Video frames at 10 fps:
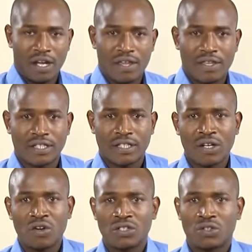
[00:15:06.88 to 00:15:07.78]
In the
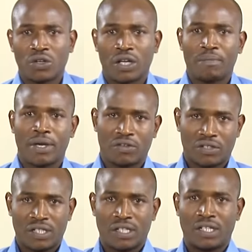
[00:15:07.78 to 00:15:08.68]
single stroking
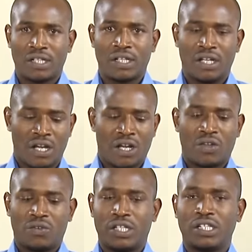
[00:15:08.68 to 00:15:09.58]
method,
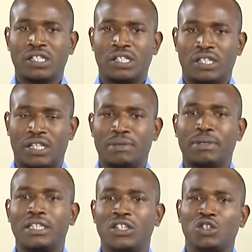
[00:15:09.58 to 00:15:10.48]
you need the
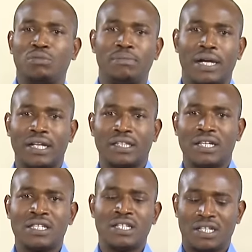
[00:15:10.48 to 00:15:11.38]
material to be
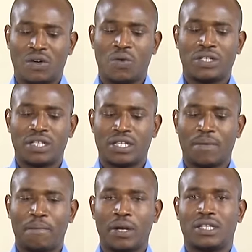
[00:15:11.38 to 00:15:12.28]
magnetized, which is
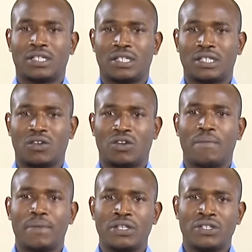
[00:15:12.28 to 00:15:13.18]
placed on a
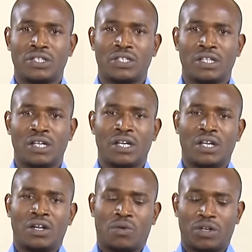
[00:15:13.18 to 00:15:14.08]
bench.
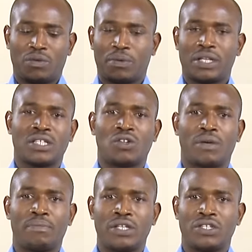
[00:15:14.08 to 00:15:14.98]
When you place it on
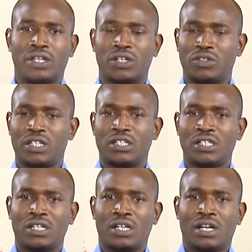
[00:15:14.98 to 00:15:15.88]
a bench, then you need
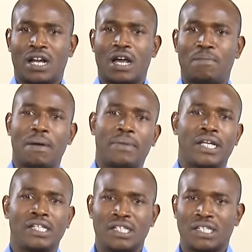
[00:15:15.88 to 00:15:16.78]
a
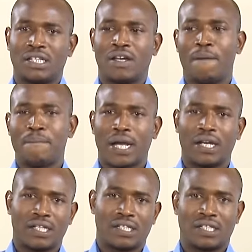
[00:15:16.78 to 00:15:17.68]
permanent
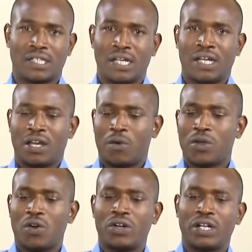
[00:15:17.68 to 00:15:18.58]
magnet.
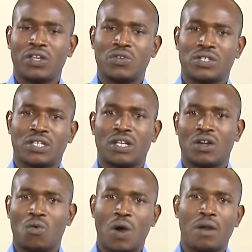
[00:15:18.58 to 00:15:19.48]
We only use
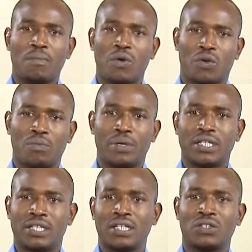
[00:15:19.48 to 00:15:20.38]
one pole. You may
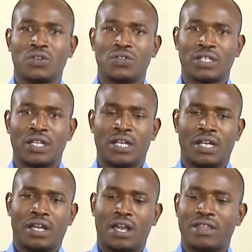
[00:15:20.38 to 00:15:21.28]
decide to use
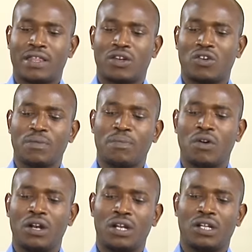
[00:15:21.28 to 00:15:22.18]
either the north pole